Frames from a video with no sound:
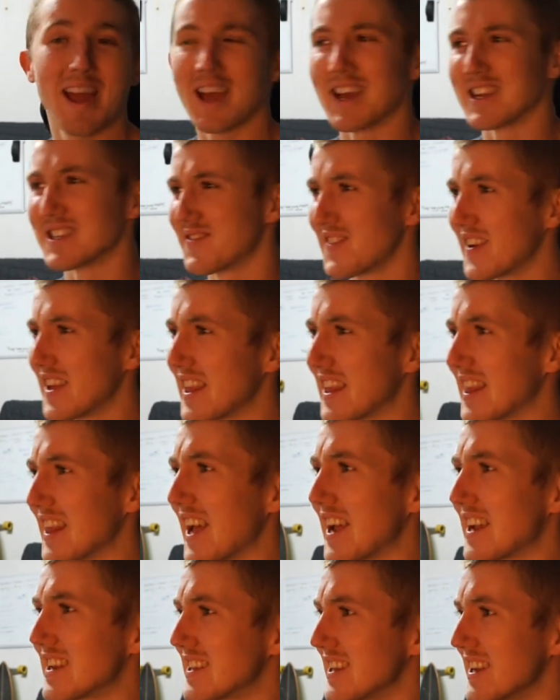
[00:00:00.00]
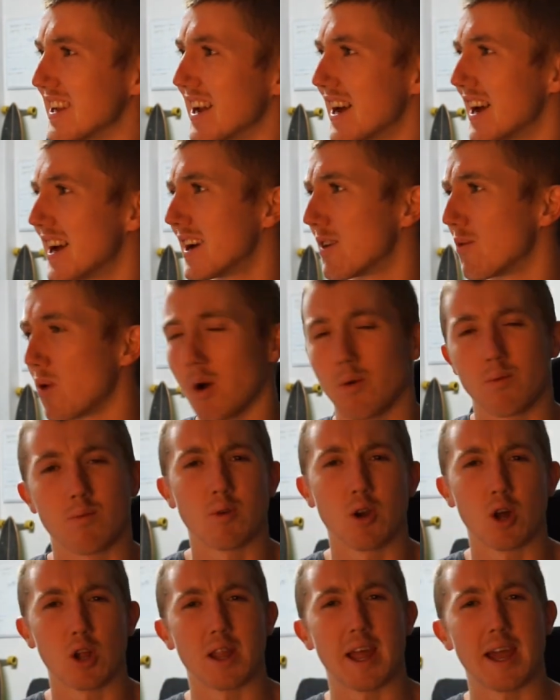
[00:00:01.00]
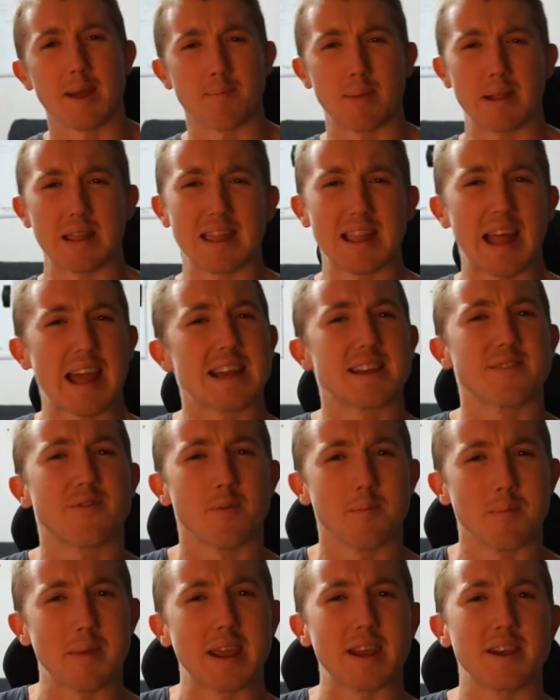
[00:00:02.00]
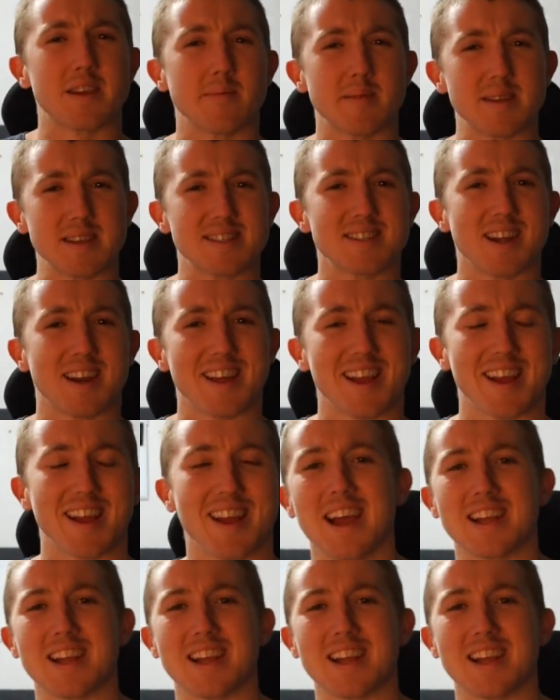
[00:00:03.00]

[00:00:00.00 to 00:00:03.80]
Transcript: It's fairly late here. Well, not late, but late for me to be studying.